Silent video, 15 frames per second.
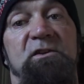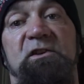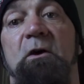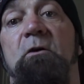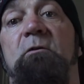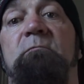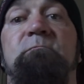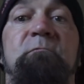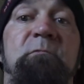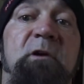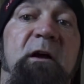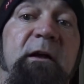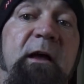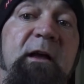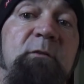So,
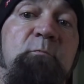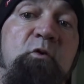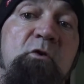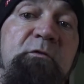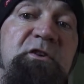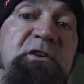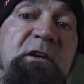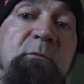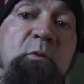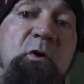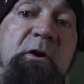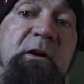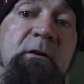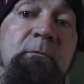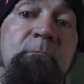again, proof is in the
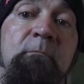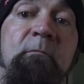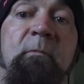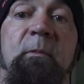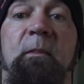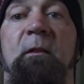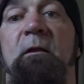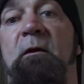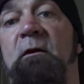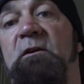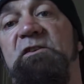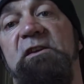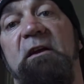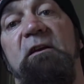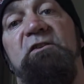pudding.
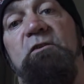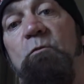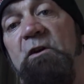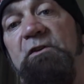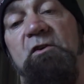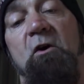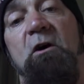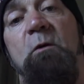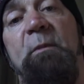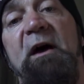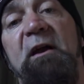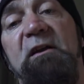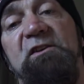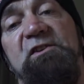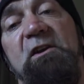Instead, if you want to talk
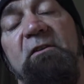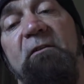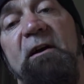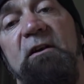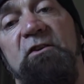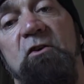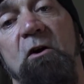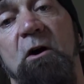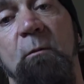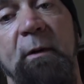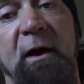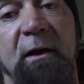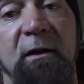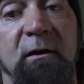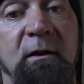about it, sit around and talk
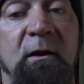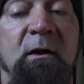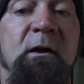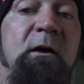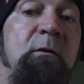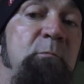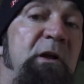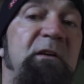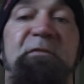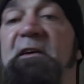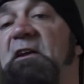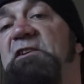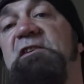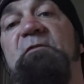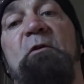about it. Play
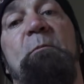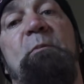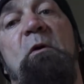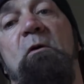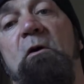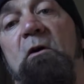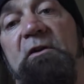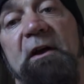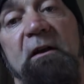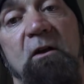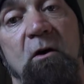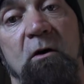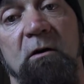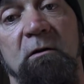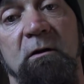fantasy football all day
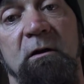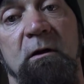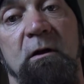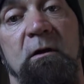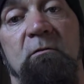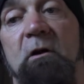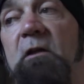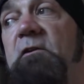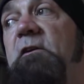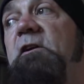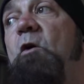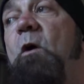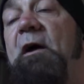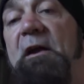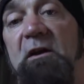long rather
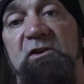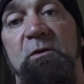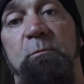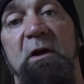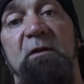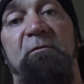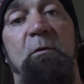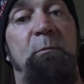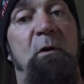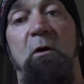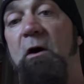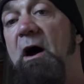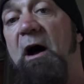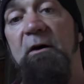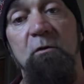than go out and actually play
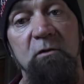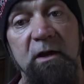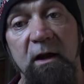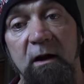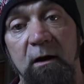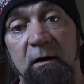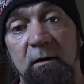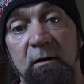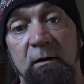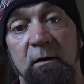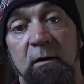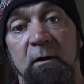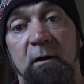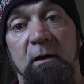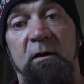football. I don't care.
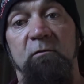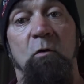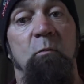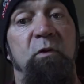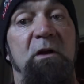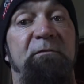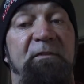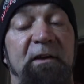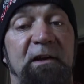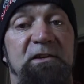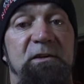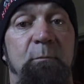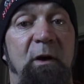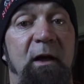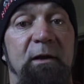You want to play
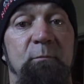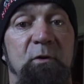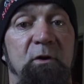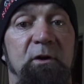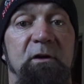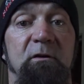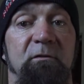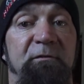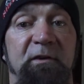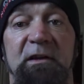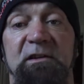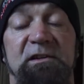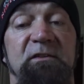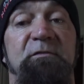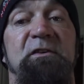fantasy bodybuilding or
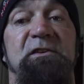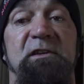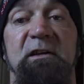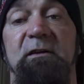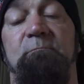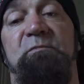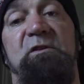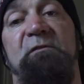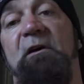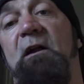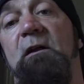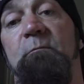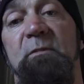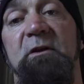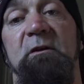fantasy physique
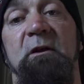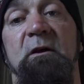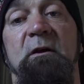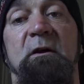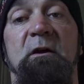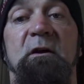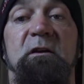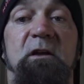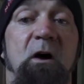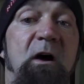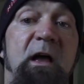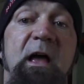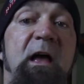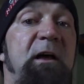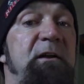development?
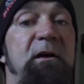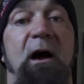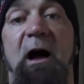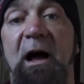Go ahead.